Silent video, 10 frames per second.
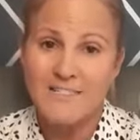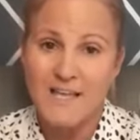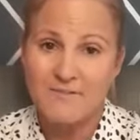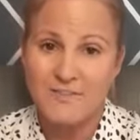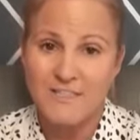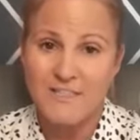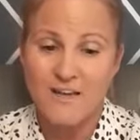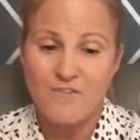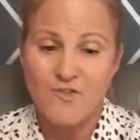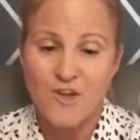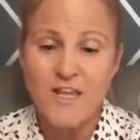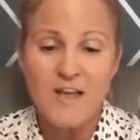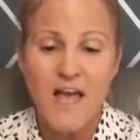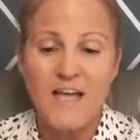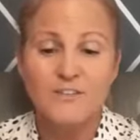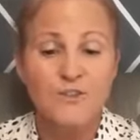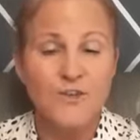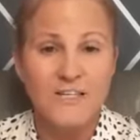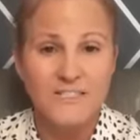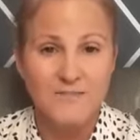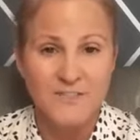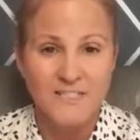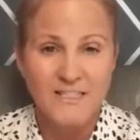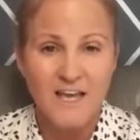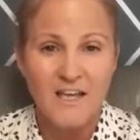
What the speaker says: self-discovery and creativity,